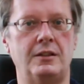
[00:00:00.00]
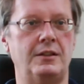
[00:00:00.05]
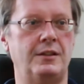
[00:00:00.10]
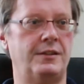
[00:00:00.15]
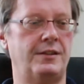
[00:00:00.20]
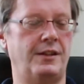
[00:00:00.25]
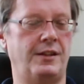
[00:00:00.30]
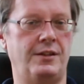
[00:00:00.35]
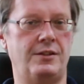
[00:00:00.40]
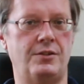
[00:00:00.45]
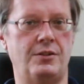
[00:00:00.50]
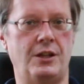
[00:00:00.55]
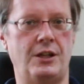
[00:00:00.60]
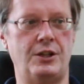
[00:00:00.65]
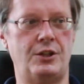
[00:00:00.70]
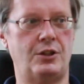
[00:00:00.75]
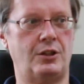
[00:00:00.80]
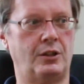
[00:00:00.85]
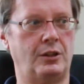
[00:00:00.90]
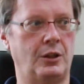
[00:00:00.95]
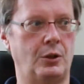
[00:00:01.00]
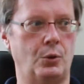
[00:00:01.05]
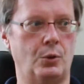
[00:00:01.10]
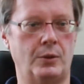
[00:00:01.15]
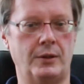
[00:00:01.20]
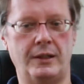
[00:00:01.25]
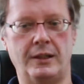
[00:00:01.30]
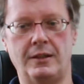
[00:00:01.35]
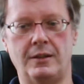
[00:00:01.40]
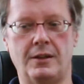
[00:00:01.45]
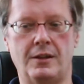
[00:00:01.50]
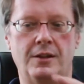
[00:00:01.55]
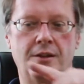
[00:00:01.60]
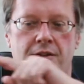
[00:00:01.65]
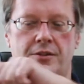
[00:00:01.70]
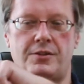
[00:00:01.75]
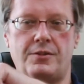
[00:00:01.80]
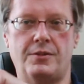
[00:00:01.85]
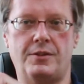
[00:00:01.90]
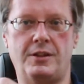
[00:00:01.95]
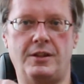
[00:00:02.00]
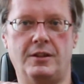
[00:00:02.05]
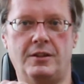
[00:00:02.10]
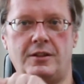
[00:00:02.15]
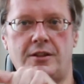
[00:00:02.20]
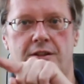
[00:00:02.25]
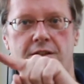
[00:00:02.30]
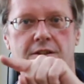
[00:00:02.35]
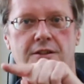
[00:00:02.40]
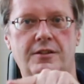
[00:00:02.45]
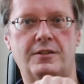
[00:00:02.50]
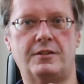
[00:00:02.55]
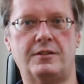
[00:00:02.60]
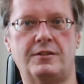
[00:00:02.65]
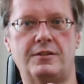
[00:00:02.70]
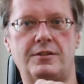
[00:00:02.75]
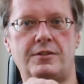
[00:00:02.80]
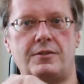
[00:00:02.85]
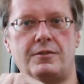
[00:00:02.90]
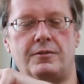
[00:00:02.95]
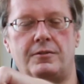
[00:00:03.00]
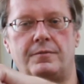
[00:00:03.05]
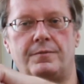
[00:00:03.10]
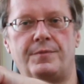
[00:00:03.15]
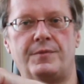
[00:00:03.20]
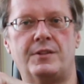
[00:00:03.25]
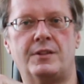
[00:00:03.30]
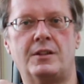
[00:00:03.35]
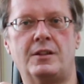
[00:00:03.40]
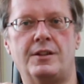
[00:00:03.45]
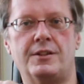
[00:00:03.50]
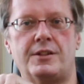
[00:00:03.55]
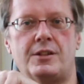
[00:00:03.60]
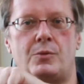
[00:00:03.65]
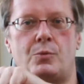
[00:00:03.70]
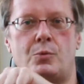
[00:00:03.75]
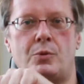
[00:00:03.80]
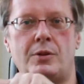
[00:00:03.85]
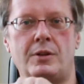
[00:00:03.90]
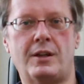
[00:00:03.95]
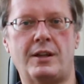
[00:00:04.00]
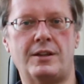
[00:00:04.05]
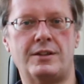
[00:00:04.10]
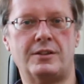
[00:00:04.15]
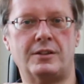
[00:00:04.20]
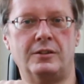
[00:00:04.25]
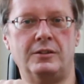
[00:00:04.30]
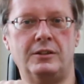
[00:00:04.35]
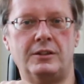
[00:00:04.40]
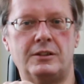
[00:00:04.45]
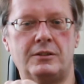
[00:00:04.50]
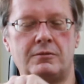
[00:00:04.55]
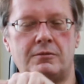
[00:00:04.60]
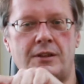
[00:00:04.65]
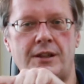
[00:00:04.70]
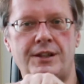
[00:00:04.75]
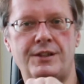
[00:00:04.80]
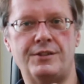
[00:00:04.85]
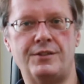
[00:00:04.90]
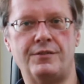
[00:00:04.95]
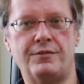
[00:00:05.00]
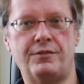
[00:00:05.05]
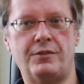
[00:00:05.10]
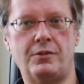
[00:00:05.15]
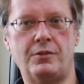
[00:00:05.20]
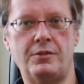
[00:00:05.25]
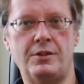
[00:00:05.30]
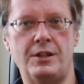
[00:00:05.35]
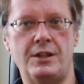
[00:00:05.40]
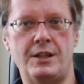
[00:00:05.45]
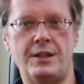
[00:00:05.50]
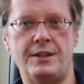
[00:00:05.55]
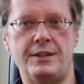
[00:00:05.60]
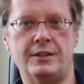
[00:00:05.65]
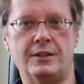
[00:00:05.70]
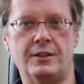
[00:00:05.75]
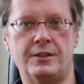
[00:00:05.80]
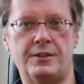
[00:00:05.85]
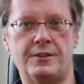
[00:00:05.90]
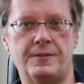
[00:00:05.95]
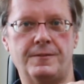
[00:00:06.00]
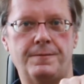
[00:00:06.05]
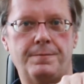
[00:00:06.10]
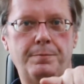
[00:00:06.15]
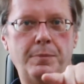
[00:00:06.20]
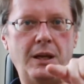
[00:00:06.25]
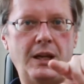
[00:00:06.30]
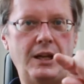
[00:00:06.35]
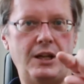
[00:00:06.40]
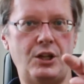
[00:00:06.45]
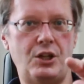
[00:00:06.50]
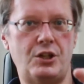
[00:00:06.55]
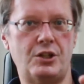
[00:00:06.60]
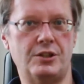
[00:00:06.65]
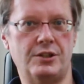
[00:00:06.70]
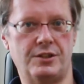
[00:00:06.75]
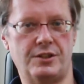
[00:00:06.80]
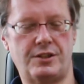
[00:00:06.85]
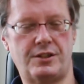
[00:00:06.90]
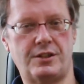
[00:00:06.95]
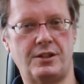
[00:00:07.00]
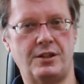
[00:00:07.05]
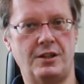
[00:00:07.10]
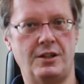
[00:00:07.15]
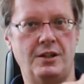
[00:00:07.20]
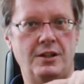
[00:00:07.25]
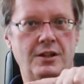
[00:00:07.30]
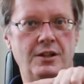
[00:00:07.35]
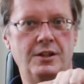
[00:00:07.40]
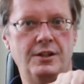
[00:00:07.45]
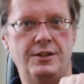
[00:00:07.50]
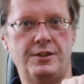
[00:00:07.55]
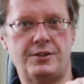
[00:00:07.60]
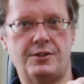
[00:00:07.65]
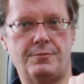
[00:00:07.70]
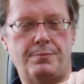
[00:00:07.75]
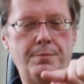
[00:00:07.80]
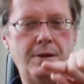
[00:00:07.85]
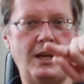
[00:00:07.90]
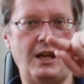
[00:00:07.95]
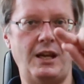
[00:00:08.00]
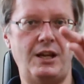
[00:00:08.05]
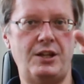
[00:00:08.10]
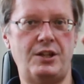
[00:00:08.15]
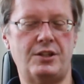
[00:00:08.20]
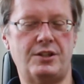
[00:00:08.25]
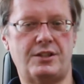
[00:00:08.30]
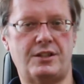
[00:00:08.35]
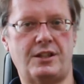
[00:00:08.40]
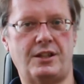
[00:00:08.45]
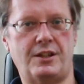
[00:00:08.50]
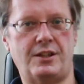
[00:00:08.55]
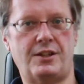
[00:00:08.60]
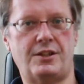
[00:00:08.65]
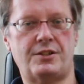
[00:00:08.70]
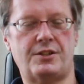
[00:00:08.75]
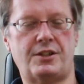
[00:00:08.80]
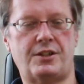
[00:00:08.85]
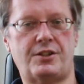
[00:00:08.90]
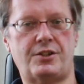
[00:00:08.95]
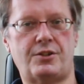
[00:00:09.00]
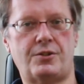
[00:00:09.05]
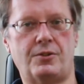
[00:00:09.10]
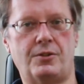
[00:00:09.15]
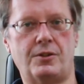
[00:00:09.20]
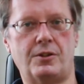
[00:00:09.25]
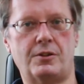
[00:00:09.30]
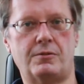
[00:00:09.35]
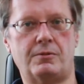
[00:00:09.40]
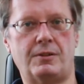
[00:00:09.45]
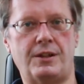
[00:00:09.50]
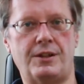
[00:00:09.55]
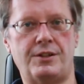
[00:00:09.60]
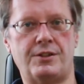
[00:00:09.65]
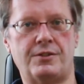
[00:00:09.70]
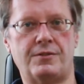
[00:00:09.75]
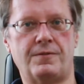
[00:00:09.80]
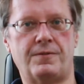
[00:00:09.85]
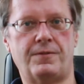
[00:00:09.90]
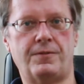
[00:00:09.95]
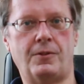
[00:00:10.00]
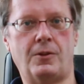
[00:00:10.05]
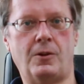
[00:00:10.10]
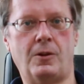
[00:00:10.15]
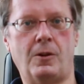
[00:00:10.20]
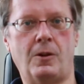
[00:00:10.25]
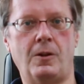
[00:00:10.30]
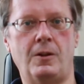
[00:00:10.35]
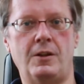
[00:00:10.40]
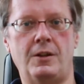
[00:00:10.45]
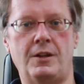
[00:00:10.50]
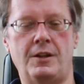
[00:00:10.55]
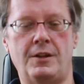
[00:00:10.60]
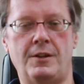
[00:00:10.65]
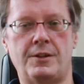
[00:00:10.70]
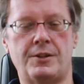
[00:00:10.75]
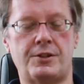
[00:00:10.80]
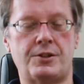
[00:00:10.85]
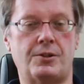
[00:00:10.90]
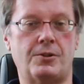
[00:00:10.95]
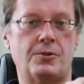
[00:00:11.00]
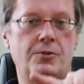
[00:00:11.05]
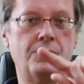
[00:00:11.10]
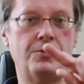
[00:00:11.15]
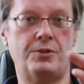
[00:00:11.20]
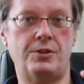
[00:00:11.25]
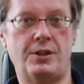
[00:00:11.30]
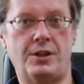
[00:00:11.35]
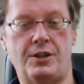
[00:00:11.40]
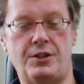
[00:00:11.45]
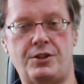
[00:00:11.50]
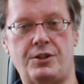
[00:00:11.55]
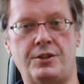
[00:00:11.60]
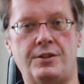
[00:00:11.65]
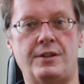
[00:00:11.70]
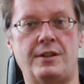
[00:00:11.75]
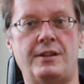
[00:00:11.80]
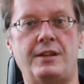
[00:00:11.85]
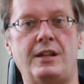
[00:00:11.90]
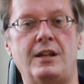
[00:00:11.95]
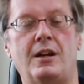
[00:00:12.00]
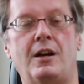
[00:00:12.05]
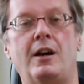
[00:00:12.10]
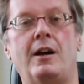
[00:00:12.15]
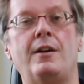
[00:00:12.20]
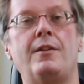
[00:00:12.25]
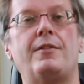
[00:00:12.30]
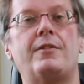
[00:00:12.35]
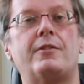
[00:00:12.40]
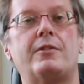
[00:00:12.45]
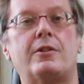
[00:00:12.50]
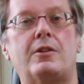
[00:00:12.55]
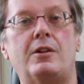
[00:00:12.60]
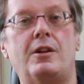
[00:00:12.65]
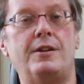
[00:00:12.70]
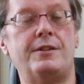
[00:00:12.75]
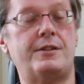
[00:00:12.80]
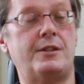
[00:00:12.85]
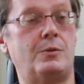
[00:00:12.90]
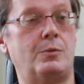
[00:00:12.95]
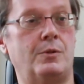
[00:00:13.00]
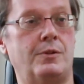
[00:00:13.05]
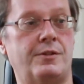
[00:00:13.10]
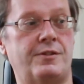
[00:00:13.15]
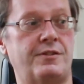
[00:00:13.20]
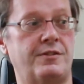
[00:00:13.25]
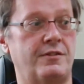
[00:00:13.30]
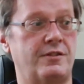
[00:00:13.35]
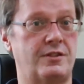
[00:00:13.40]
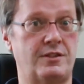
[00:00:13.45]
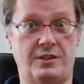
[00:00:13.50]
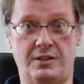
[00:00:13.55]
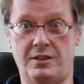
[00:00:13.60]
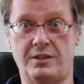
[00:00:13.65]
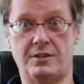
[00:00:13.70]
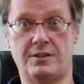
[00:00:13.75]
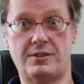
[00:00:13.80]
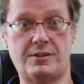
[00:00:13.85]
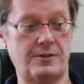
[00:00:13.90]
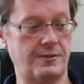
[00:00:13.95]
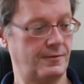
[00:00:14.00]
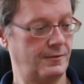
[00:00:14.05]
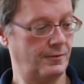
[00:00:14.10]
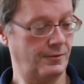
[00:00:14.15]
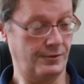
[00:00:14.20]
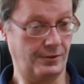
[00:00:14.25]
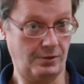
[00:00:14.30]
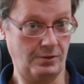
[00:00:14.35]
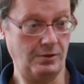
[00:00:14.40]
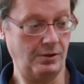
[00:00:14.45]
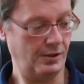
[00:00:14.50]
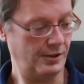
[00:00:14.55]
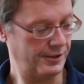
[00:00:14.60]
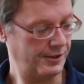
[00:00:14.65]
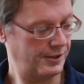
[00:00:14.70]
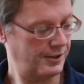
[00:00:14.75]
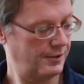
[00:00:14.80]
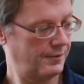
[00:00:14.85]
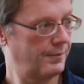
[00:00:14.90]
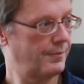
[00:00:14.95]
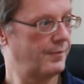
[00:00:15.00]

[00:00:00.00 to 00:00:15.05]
the intonation lowering. So the art, so content word has a little rise and fall, the art of patience. So patience has a stronger rise and fall, stronger intonation than the other content words of the sentence or the clause.